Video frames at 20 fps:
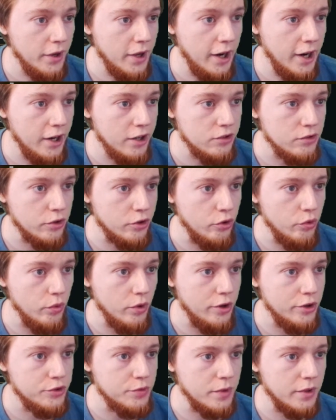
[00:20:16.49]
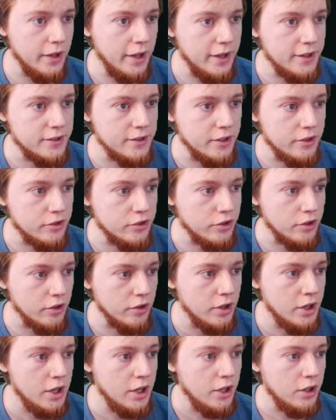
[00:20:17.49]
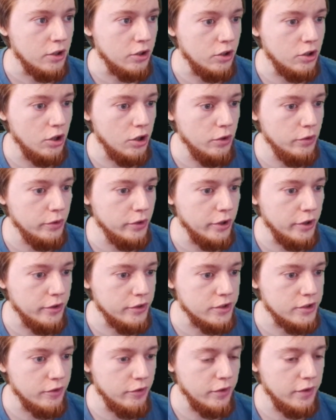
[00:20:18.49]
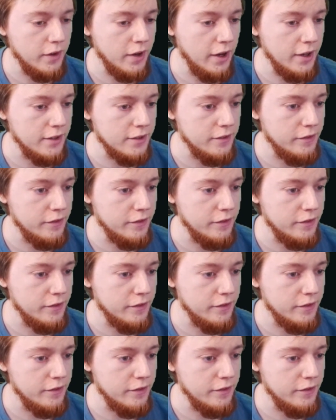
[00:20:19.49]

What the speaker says: Hydra grows when lands enter. Golos, if we got